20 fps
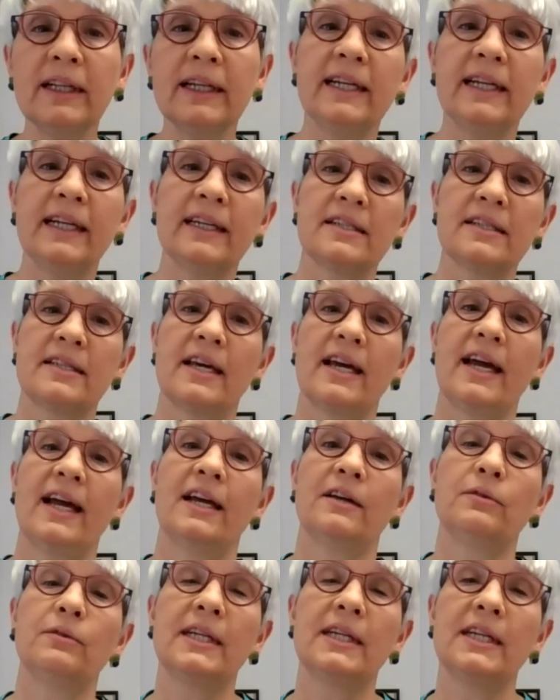He is the
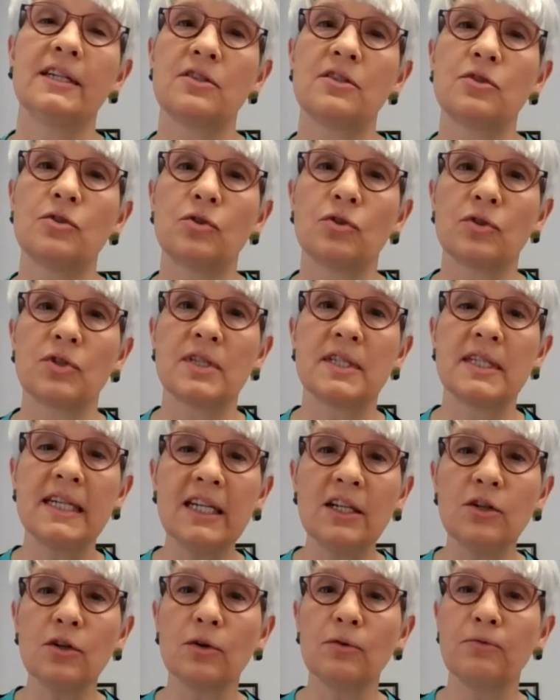Henry Kissinger
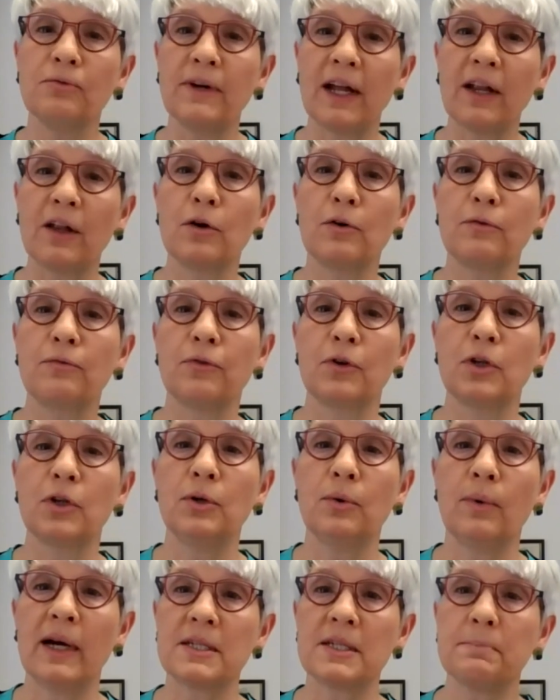Senior Fellow for
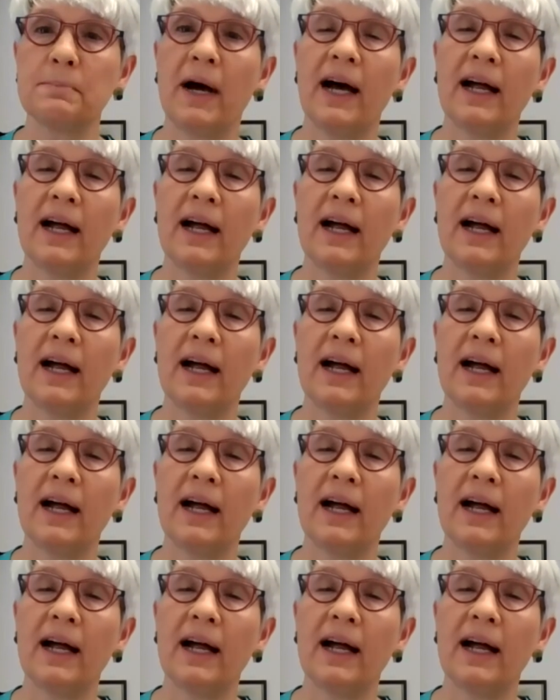U.S.